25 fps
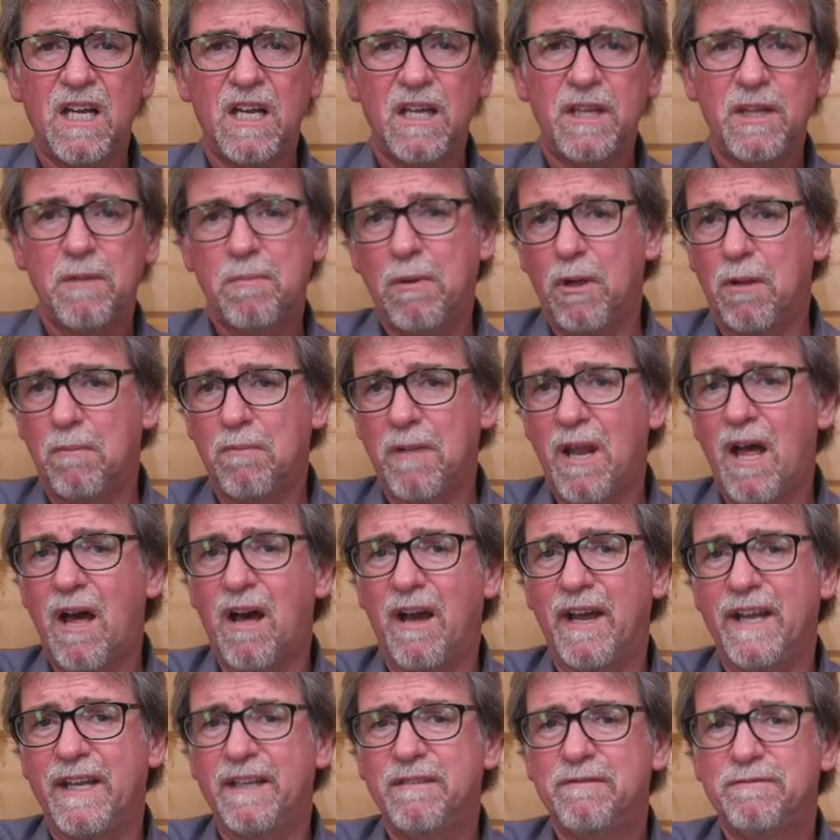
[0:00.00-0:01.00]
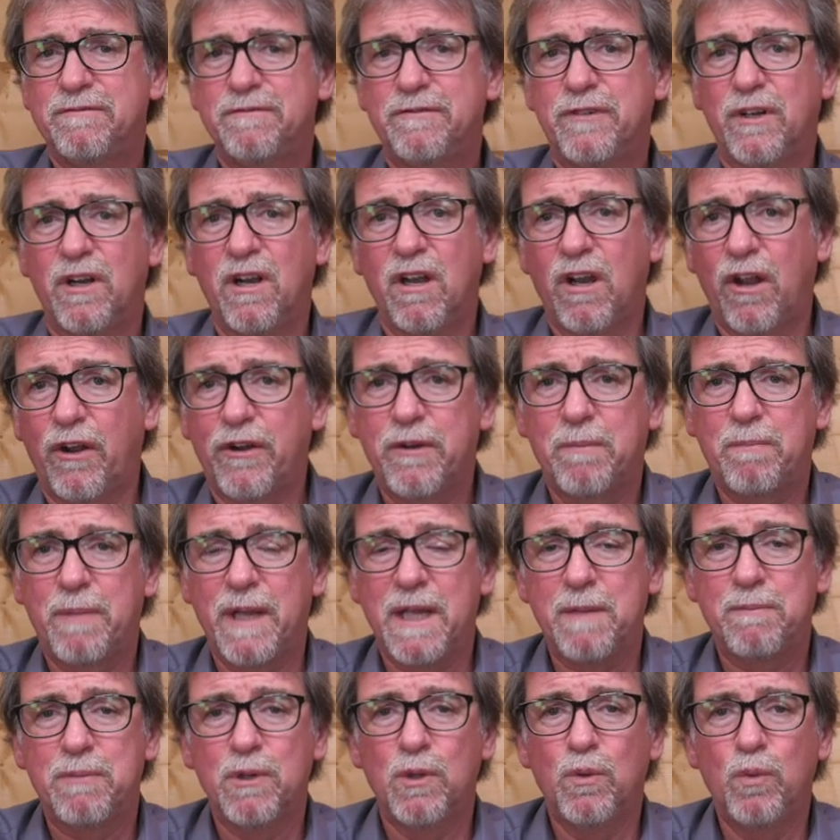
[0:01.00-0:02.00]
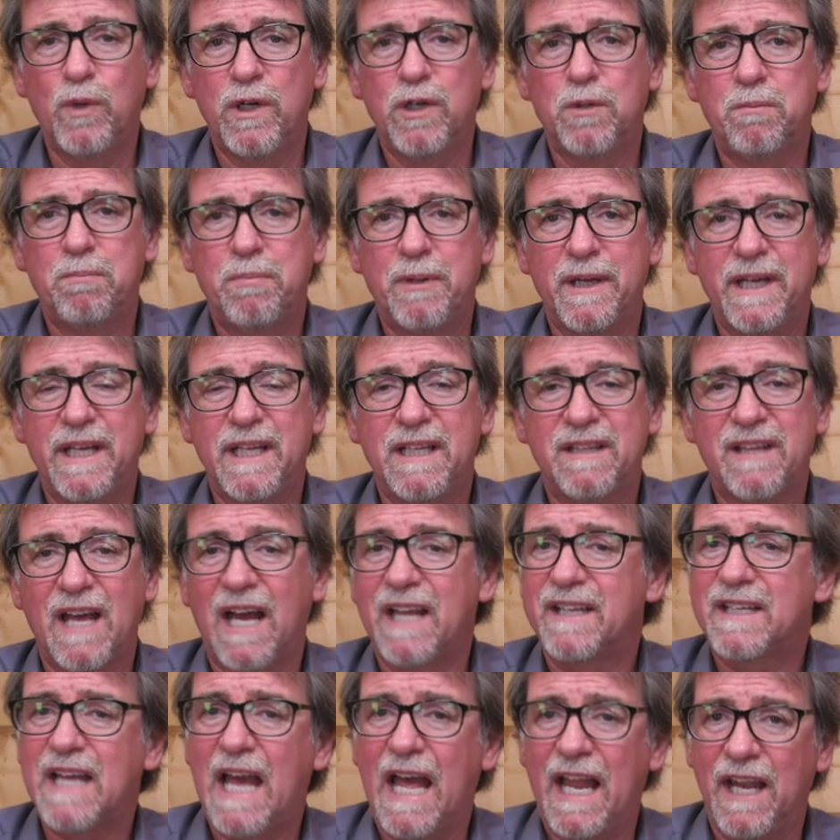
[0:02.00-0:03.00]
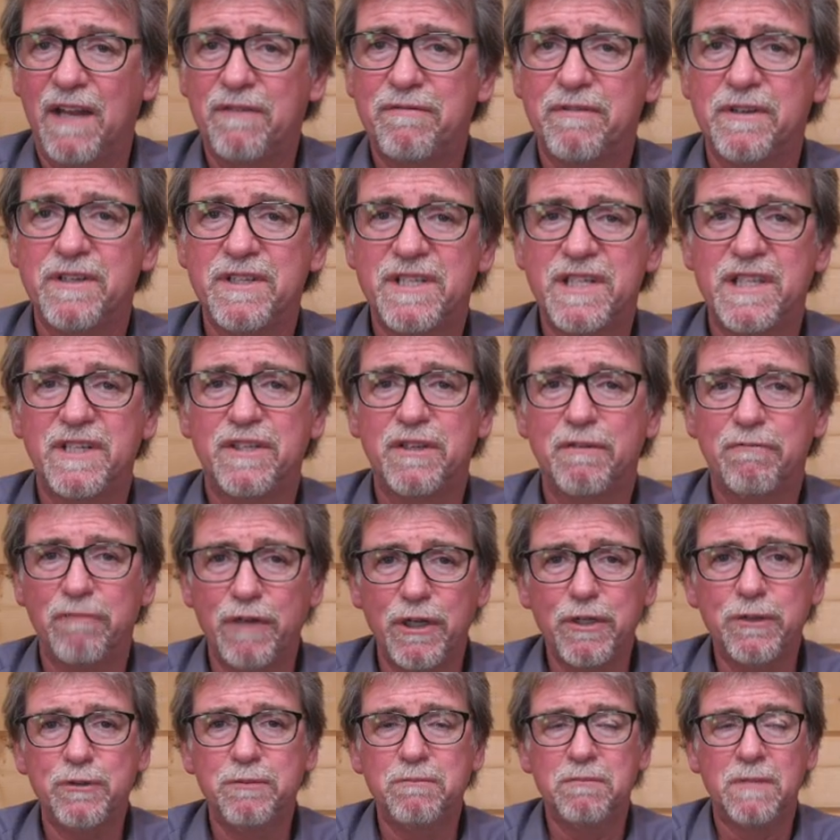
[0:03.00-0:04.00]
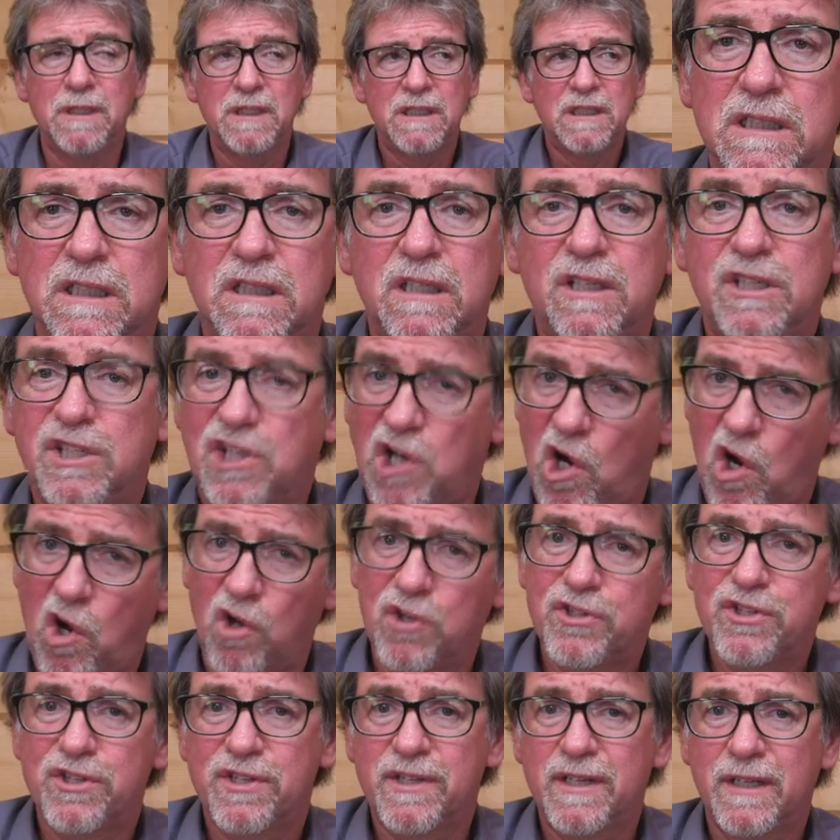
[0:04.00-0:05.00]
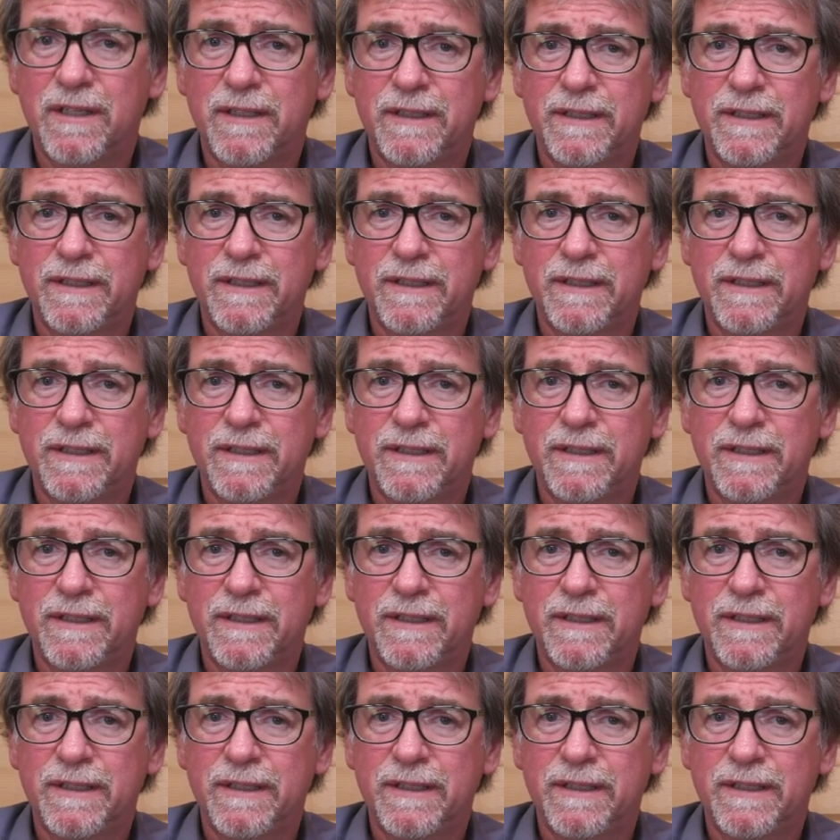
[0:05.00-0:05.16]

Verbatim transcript: The bottom line for a lot of people will be that elephant in the room cost.